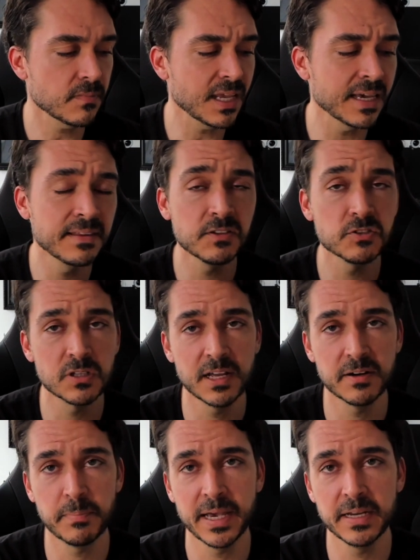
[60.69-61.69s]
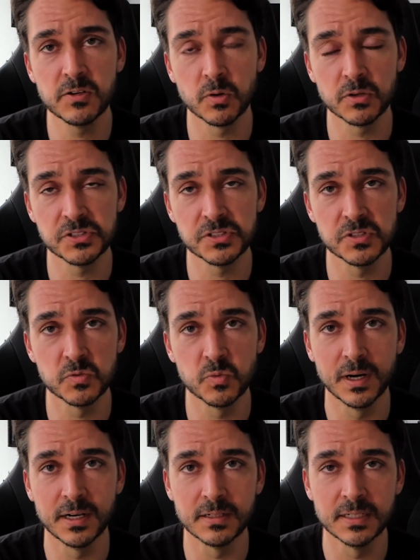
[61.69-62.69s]
and then there's a lot of paid courses as
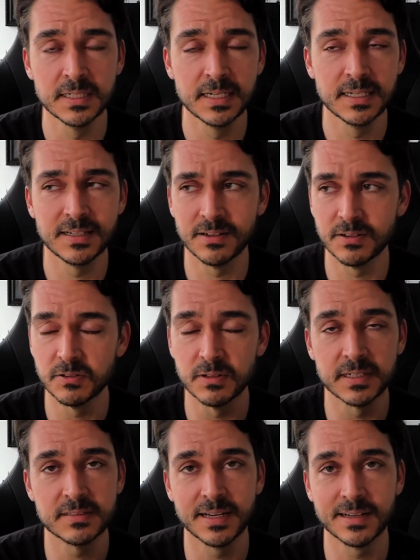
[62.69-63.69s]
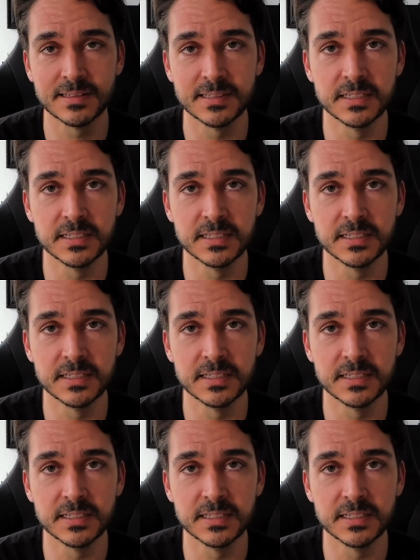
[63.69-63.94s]
well, like Tech Lead